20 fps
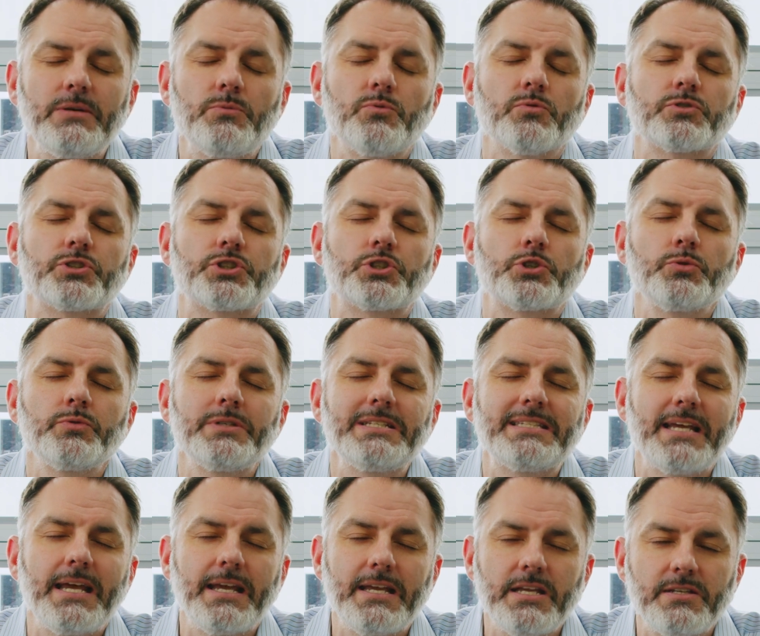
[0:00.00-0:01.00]
will truly
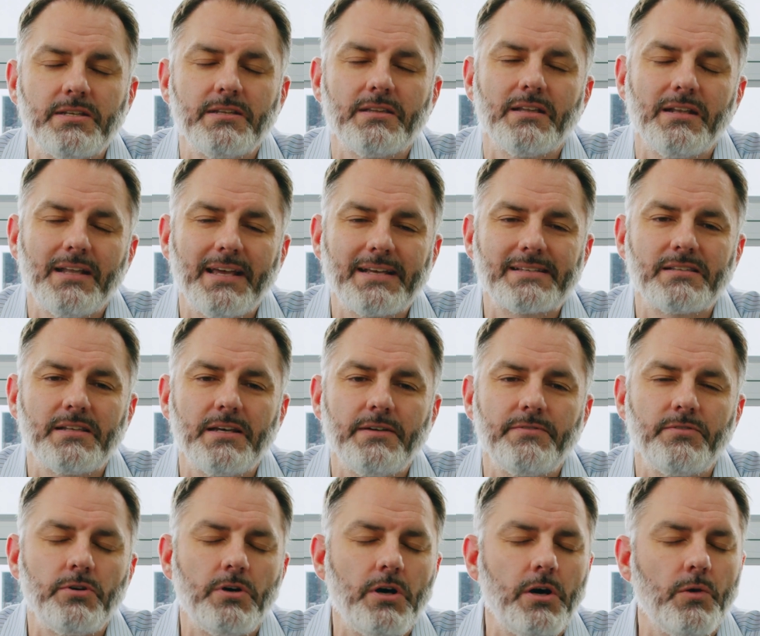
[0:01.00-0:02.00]
take you to the next
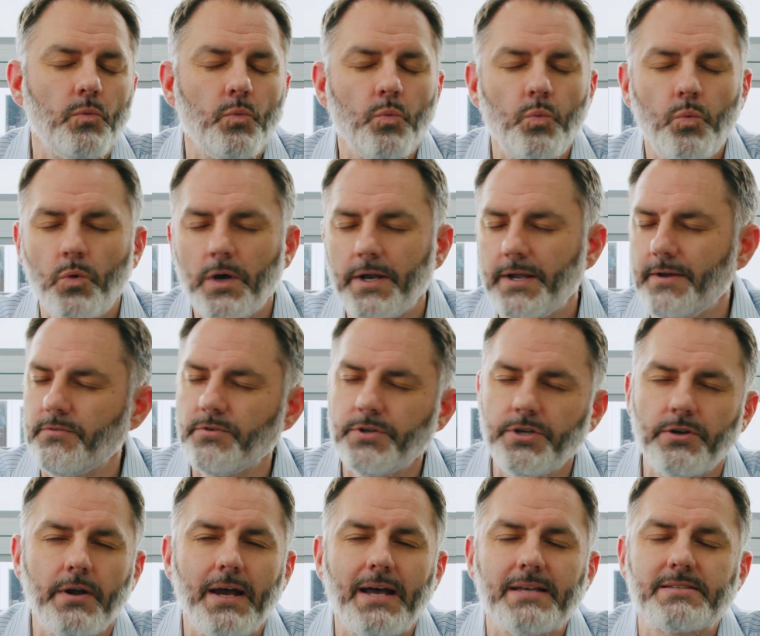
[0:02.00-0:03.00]
level on whatever
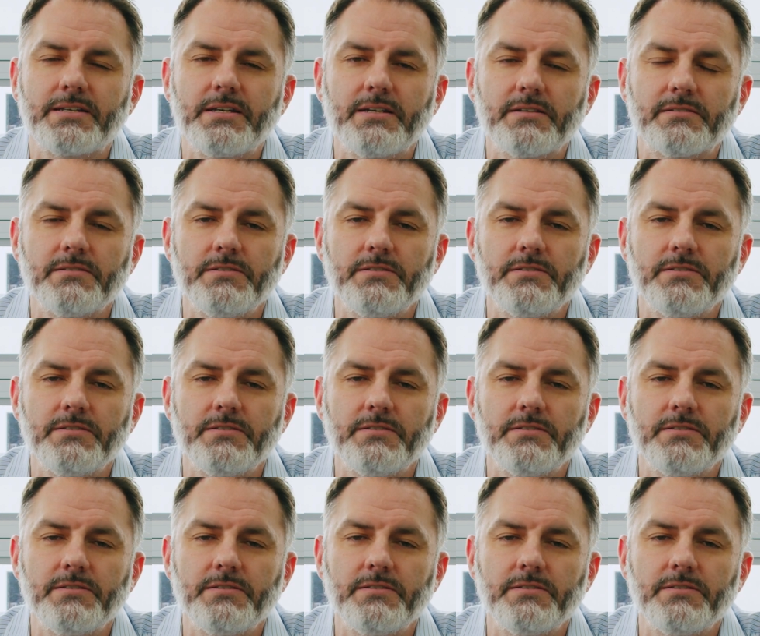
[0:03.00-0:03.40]
you're asking it to